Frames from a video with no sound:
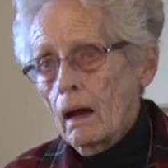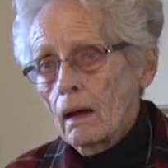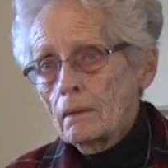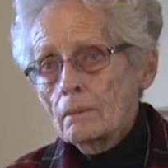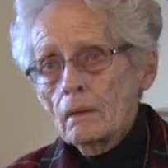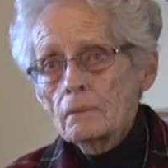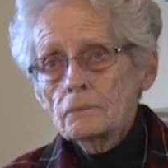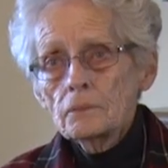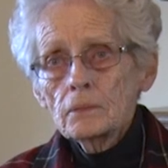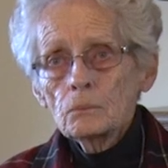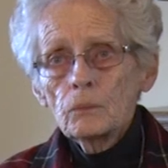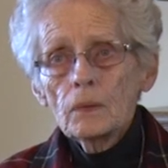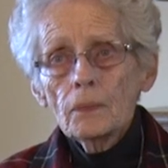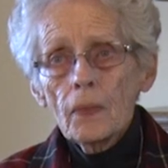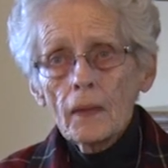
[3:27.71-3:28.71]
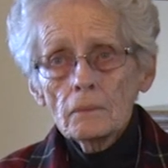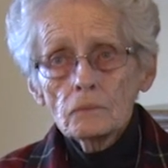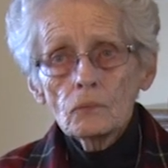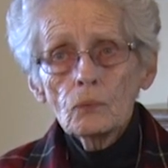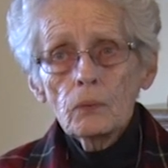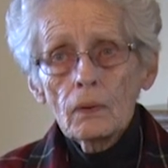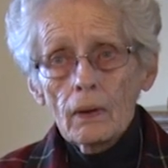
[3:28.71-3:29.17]
And I said, well,
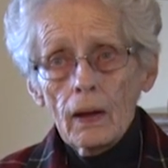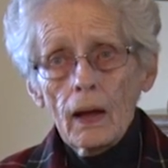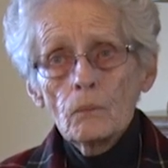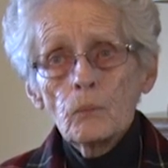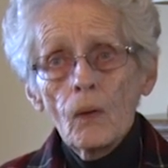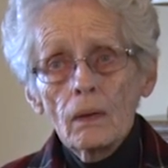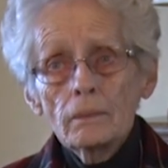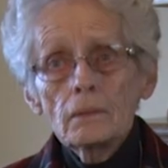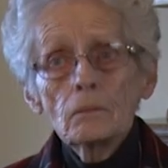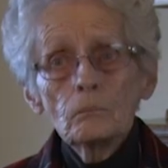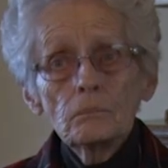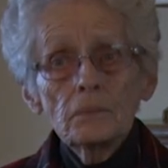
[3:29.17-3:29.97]
that's where I want them